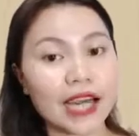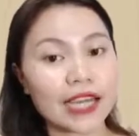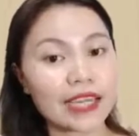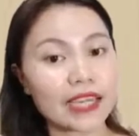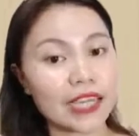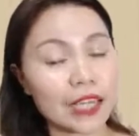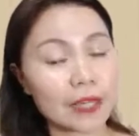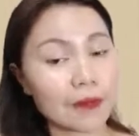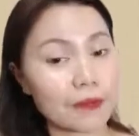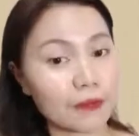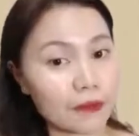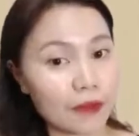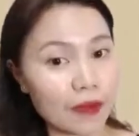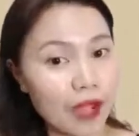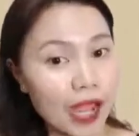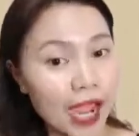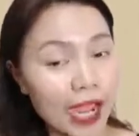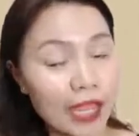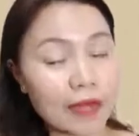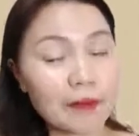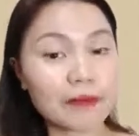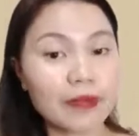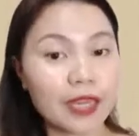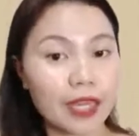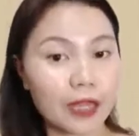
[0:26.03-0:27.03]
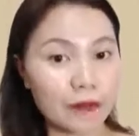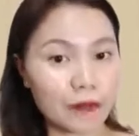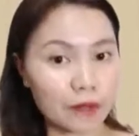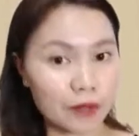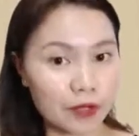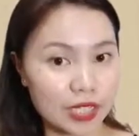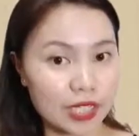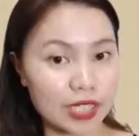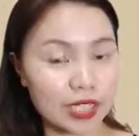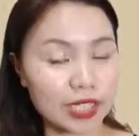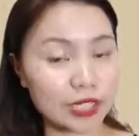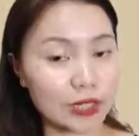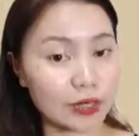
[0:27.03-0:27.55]
I'm a
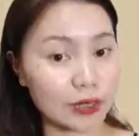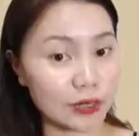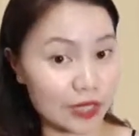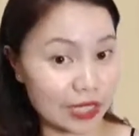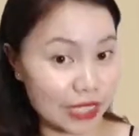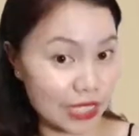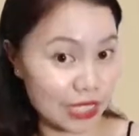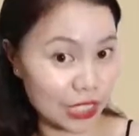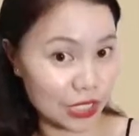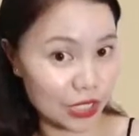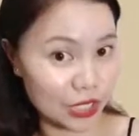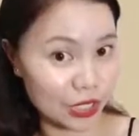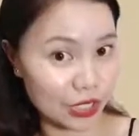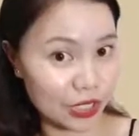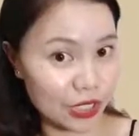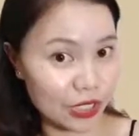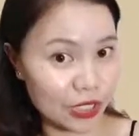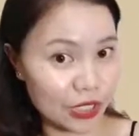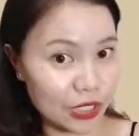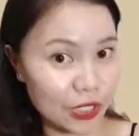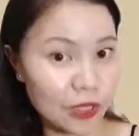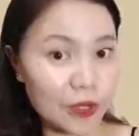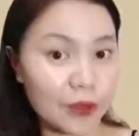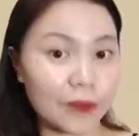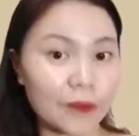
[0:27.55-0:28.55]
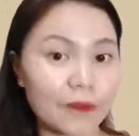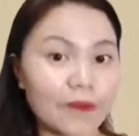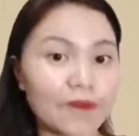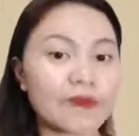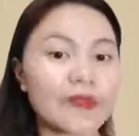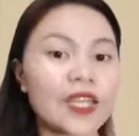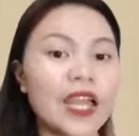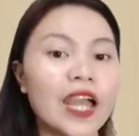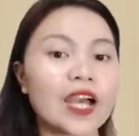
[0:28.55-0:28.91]
preschool teacher too.